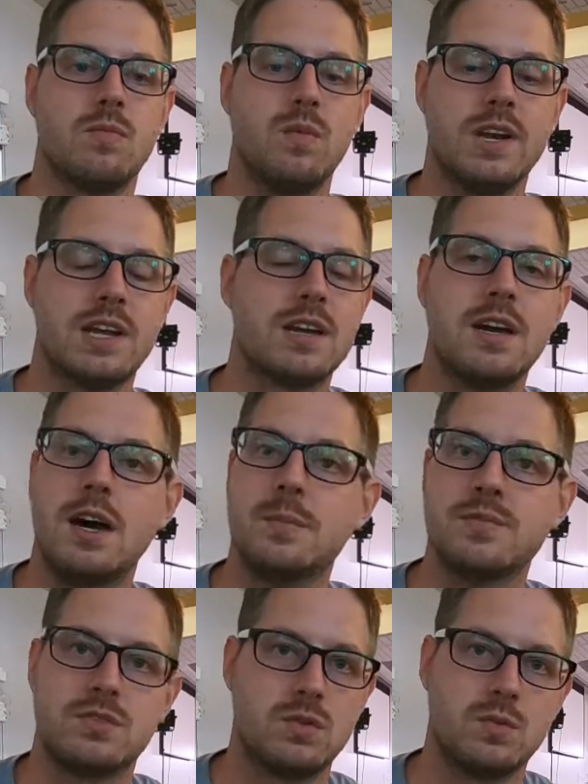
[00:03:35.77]
when it
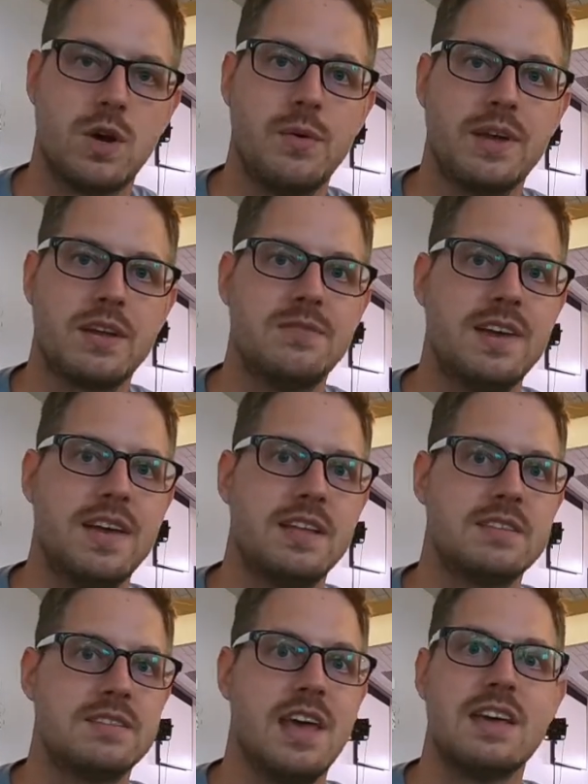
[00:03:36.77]
comes to rowing
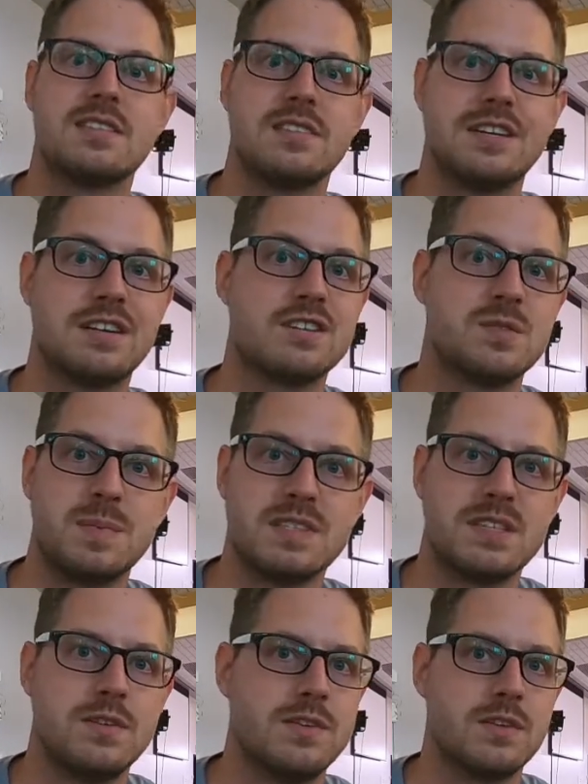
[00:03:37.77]
events. Esslinger
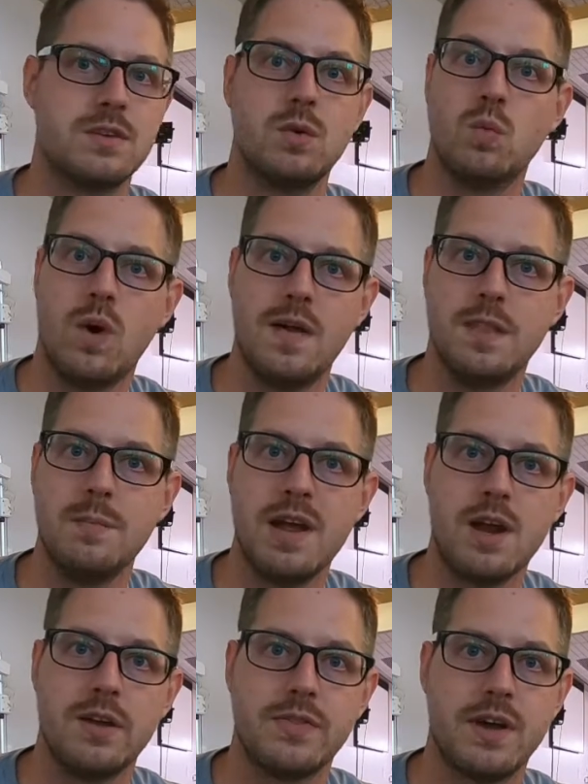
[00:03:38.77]
specifically won the
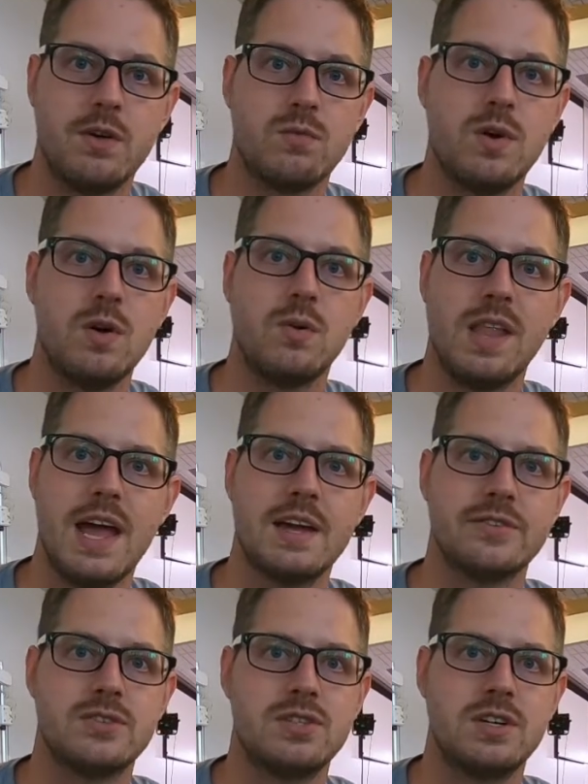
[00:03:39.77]
marathon row
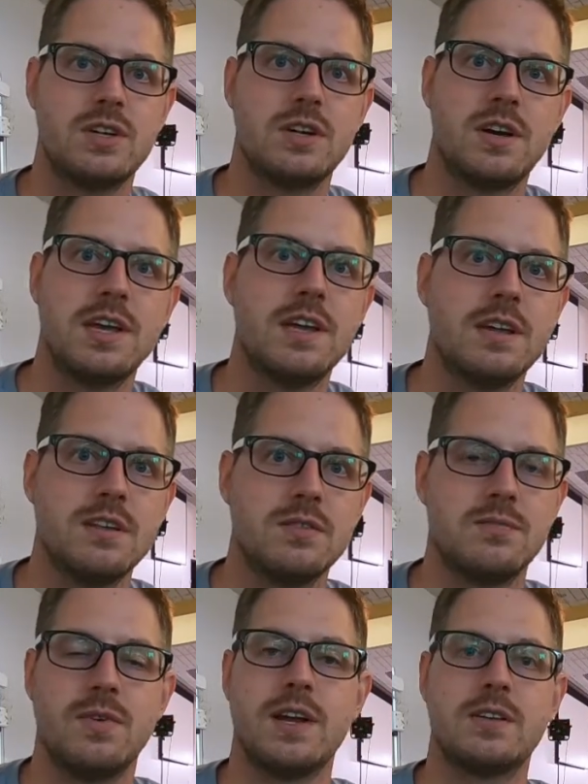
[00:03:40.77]
last year and
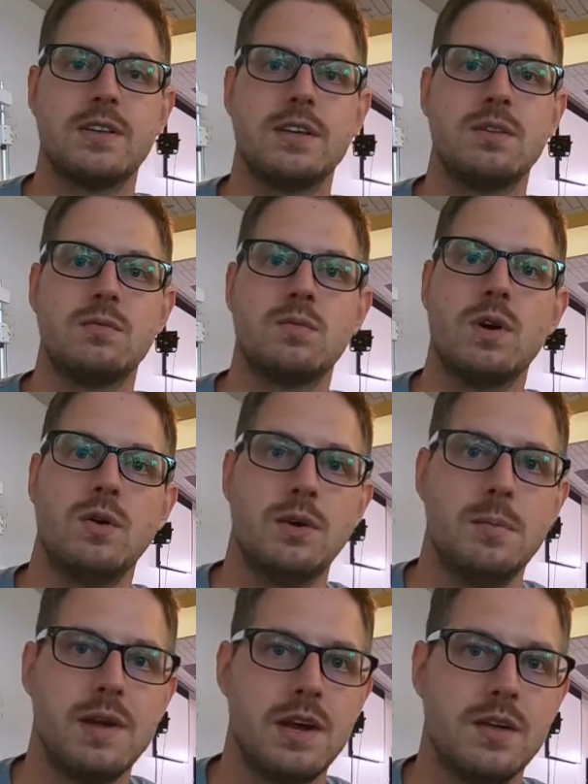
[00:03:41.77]
frankly rowed
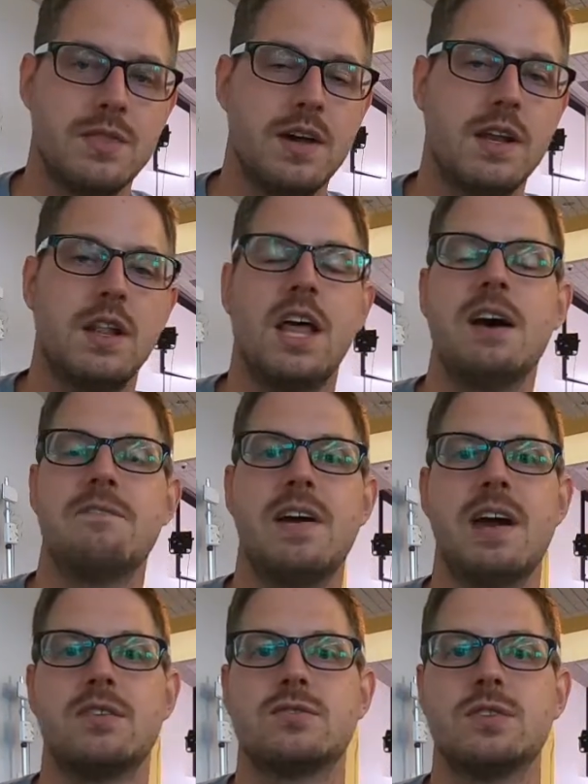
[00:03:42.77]
a marathon a lot
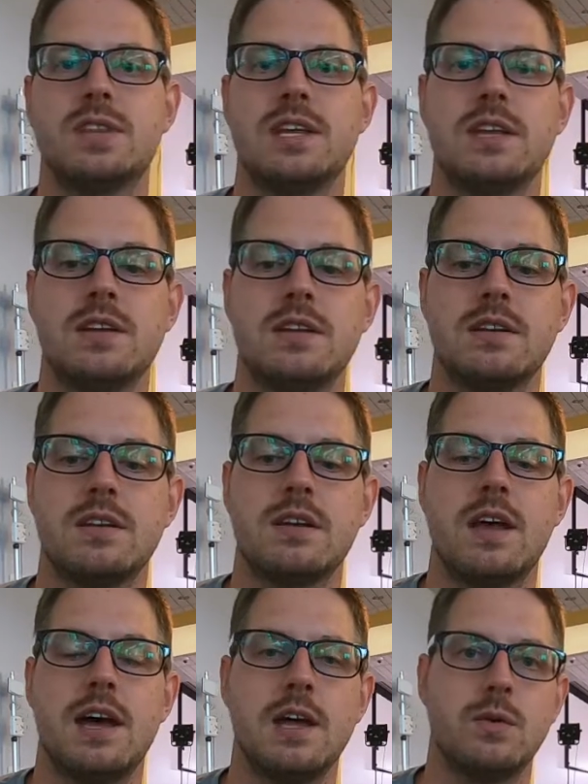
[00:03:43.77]
faster
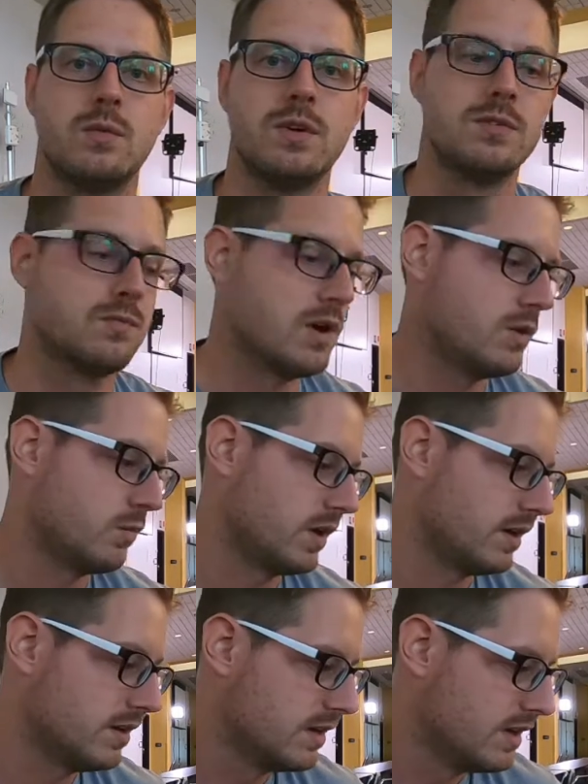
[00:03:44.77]
than I would have run
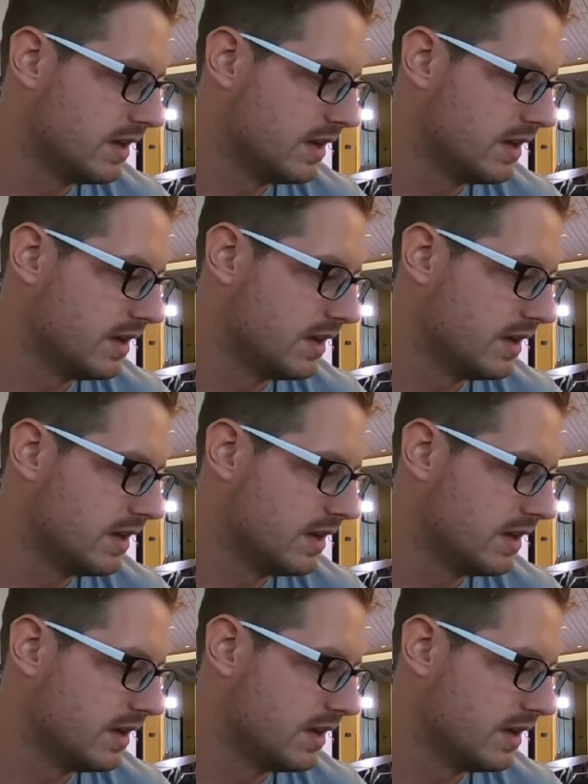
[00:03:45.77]
one.